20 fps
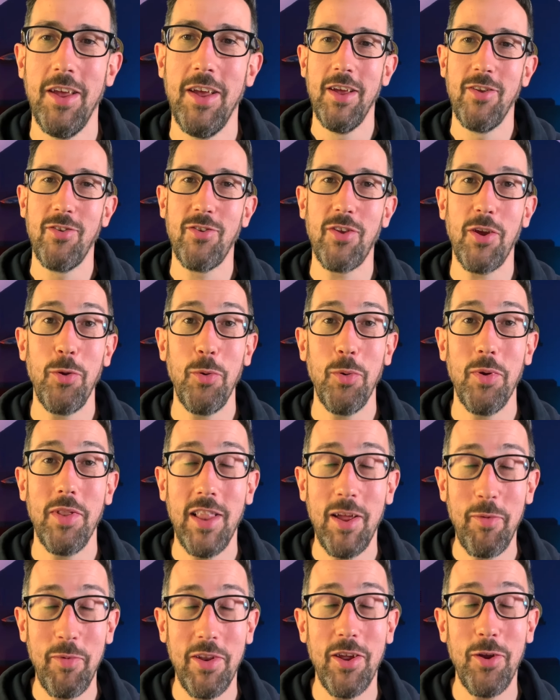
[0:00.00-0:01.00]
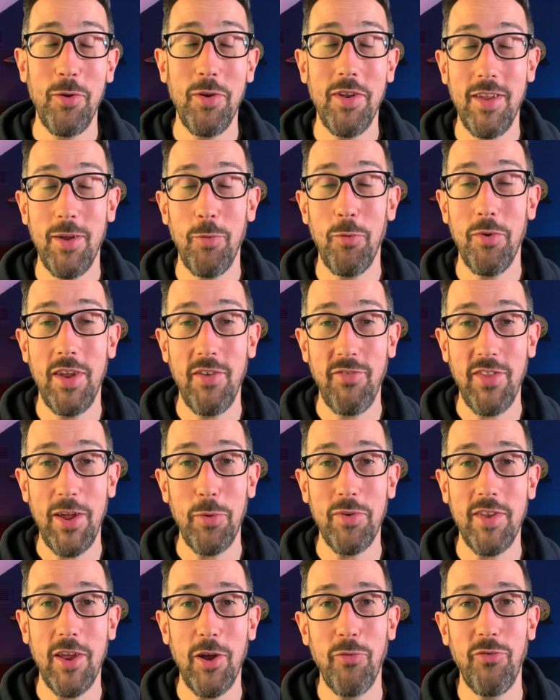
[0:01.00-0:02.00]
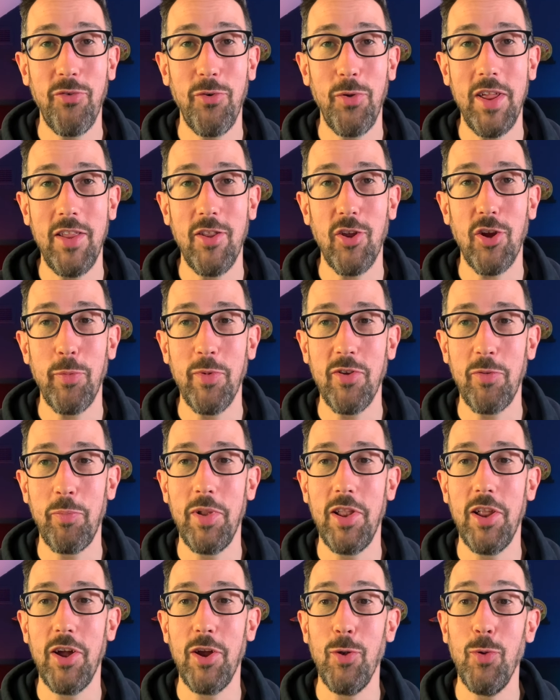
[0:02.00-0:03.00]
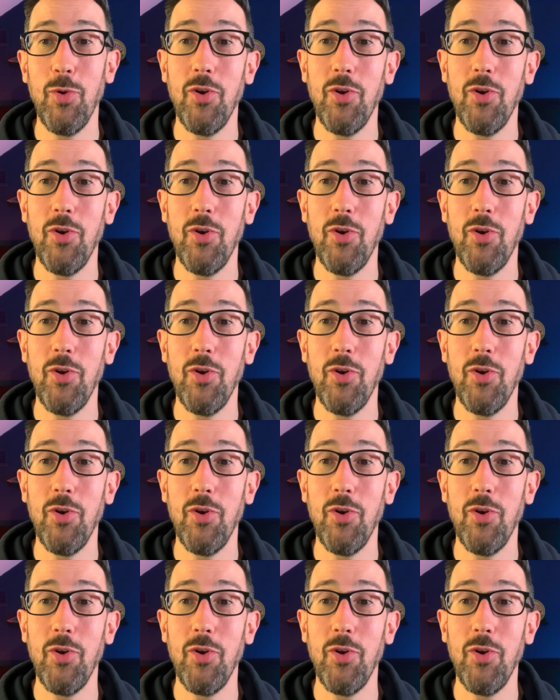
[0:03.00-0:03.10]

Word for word: So let me know if that was helpful in the comments below.